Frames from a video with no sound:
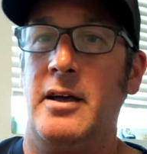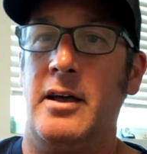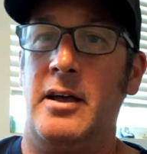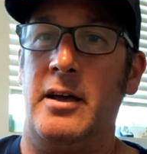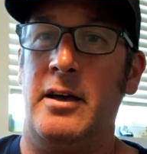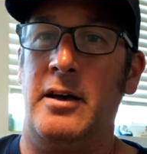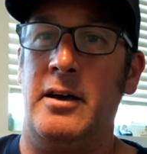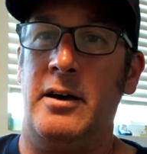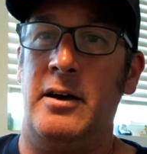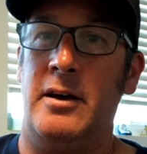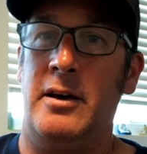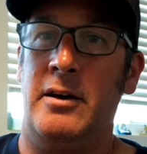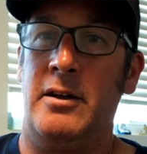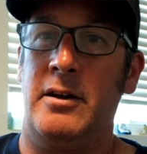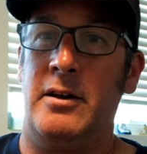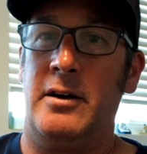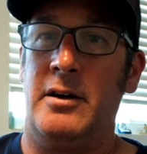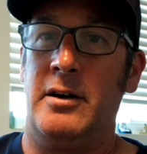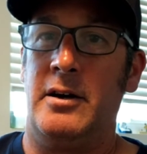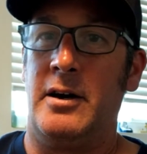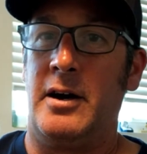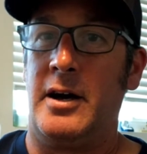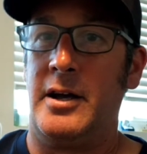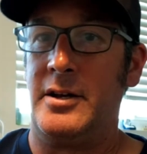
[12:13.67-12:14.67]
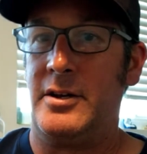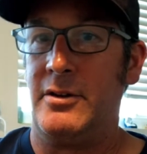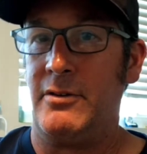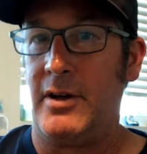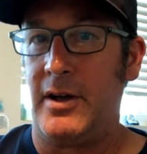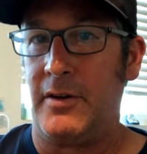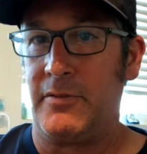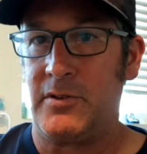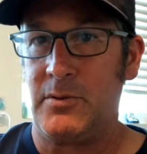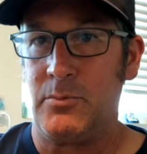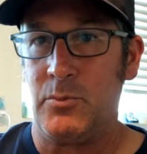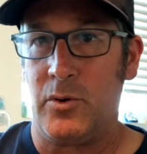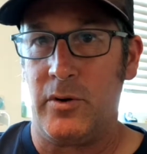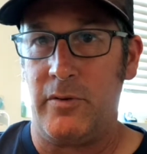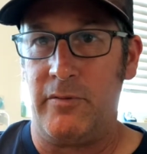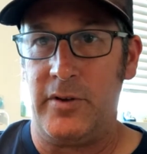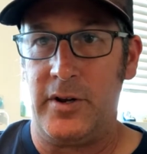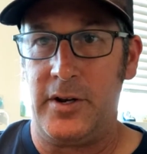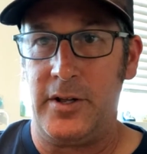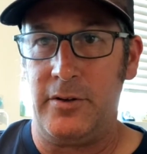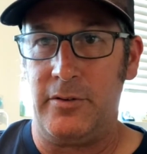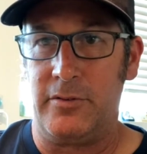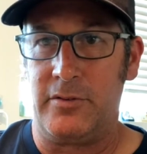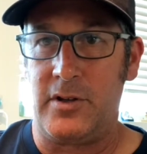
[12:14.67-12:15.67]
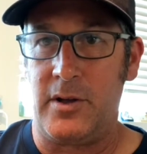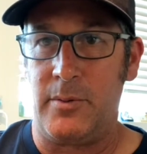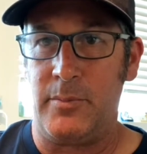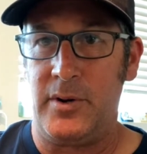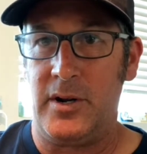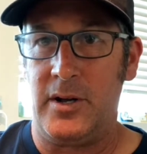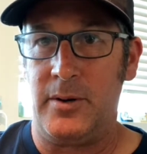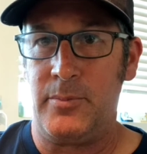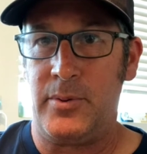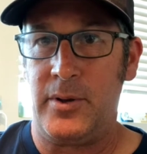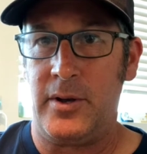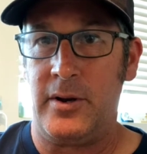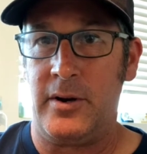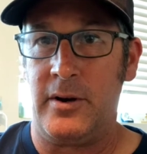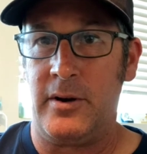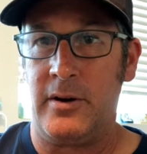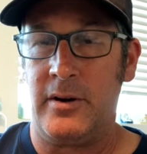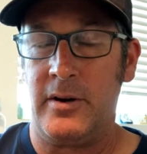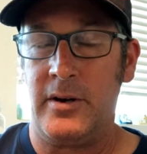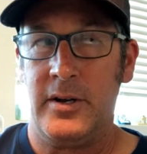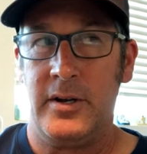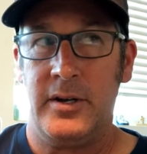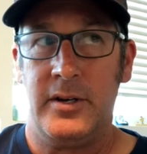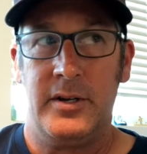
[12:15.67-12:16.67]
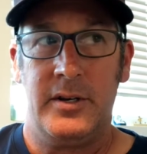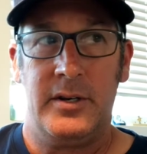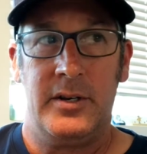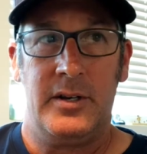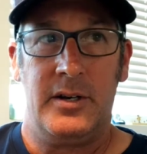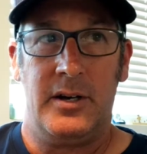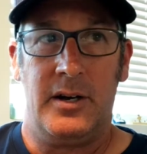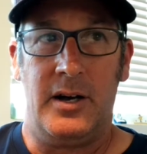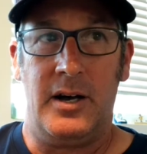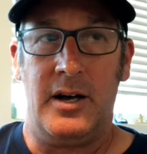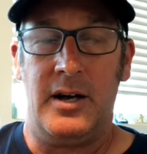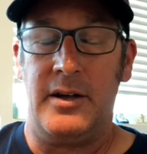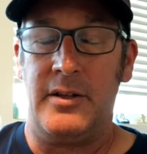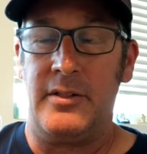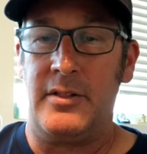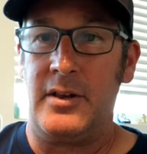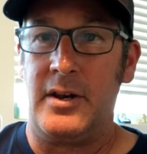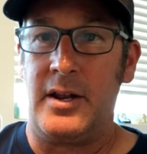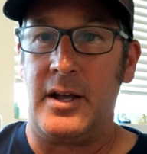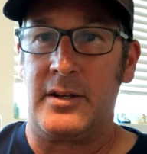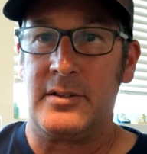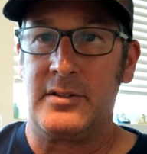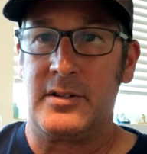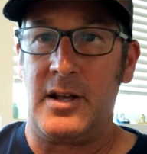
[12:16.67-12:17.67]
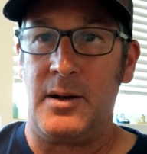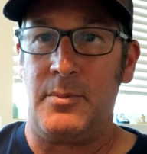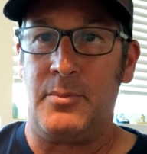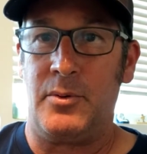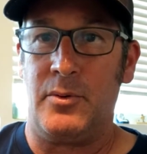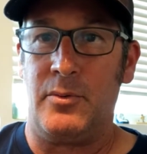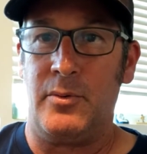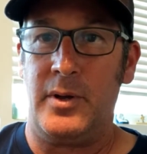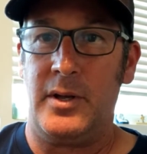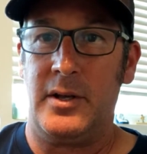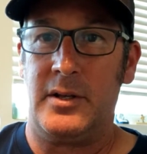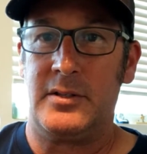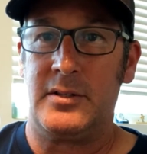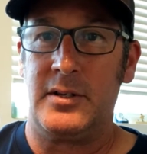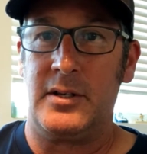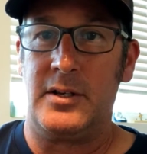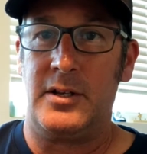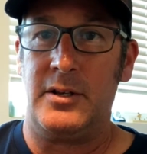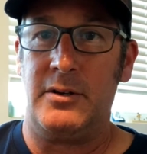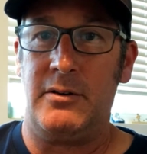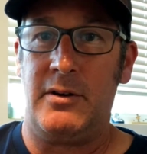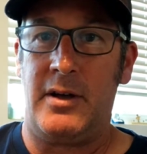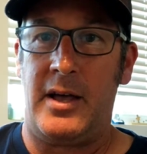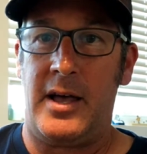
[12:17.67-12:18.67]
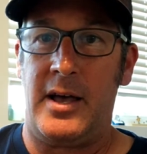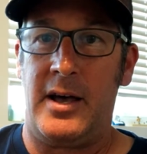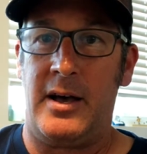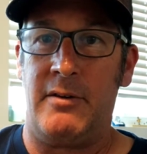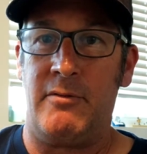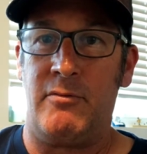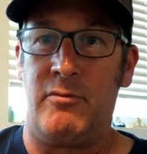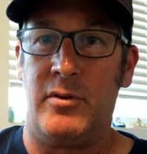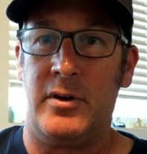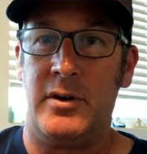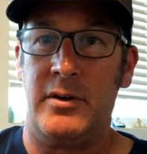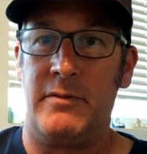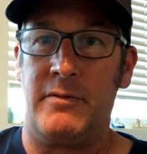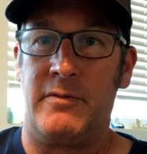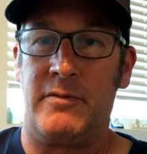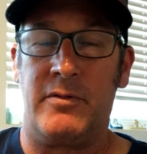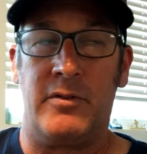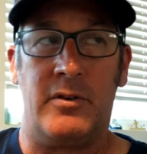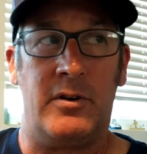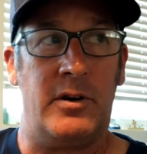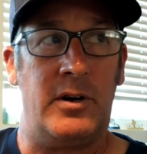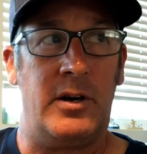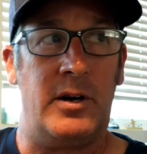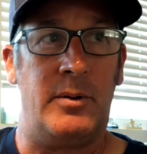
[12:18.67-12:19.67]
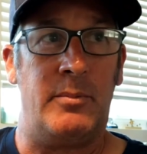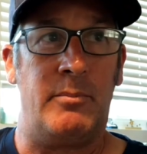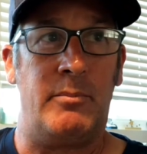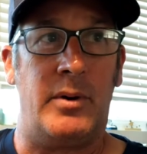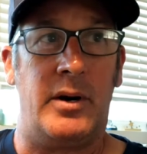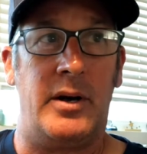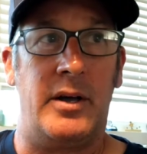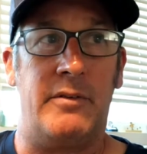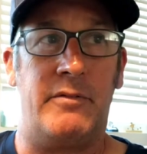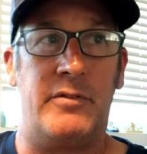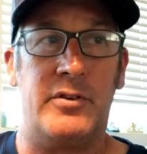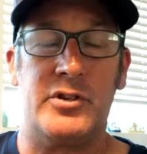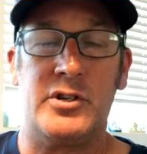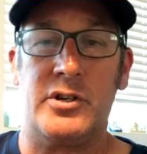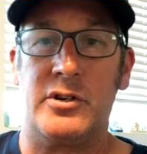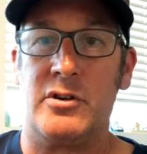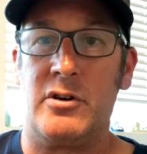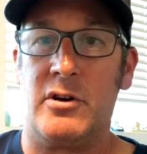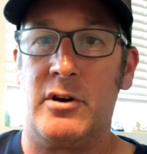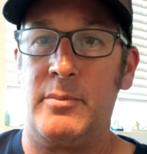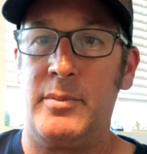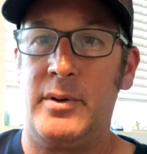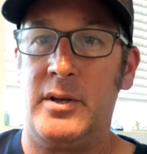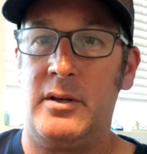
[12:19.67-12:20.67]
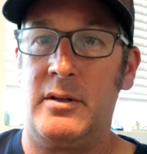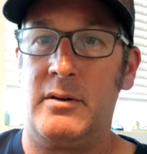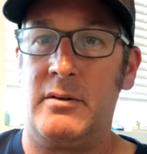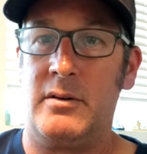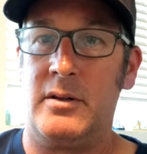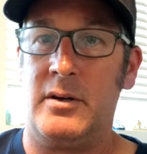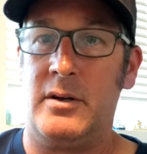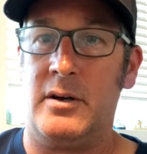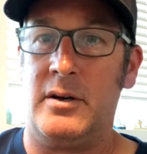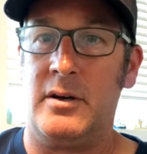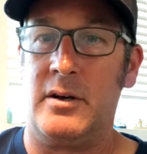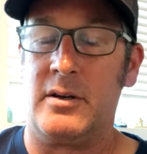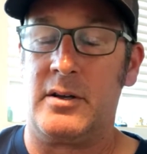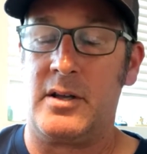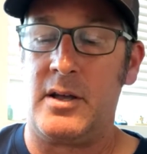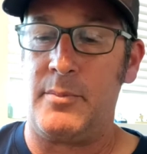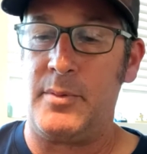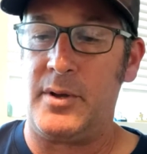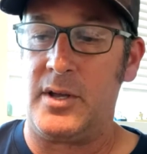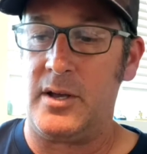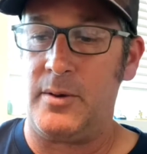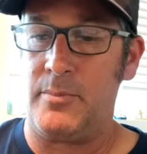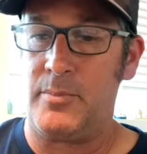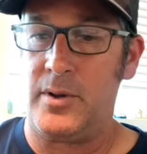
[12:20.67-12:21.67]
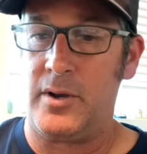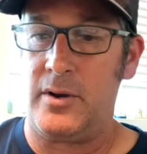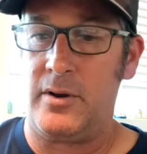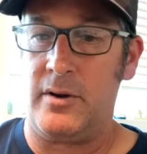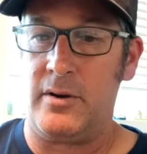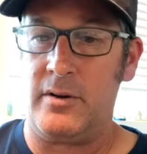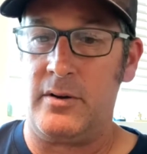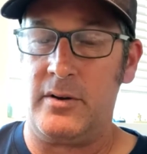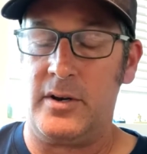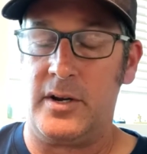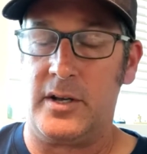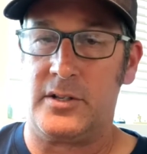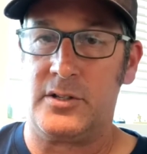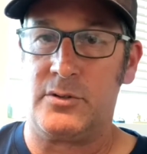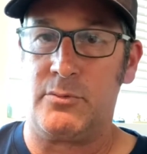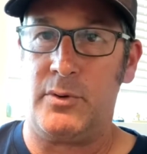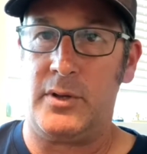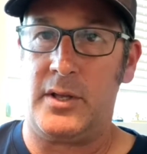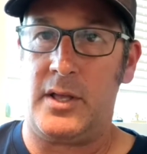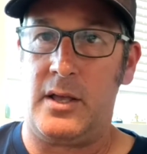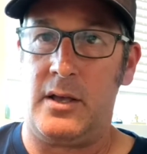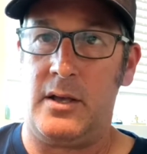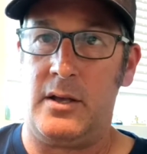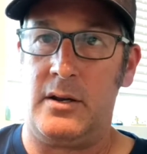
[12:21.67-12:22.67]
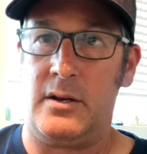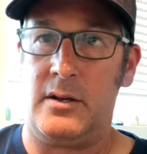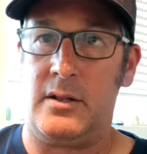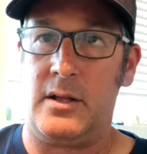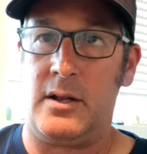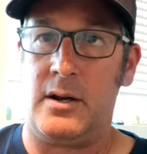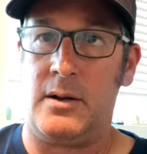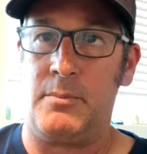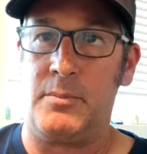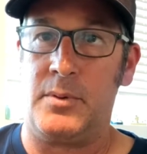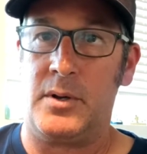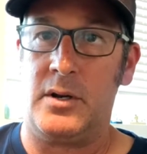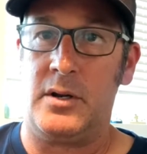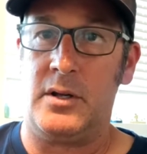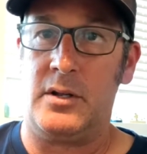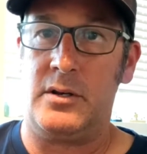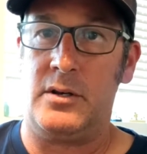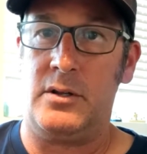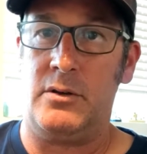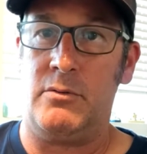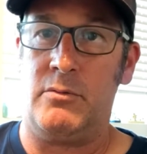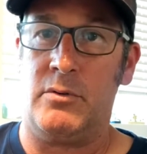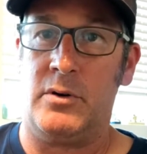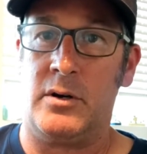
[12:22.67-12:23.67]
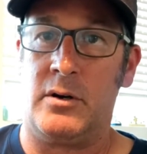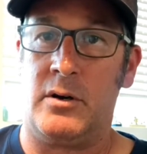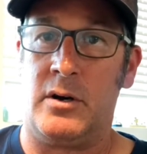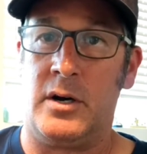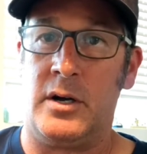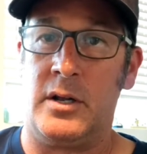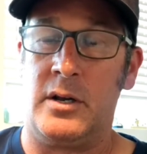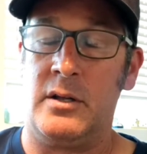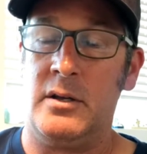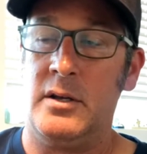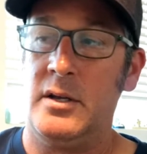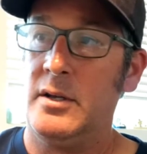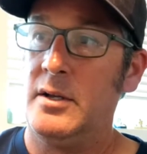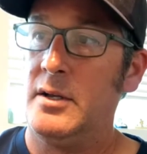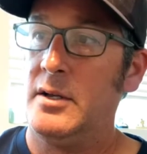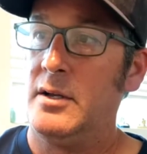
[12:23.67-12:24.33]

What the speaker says: And I do have some more videos coming up here in the next couple of weeks. I do have one from my fishing tournament coming up here next weekend that I'm going to do one on.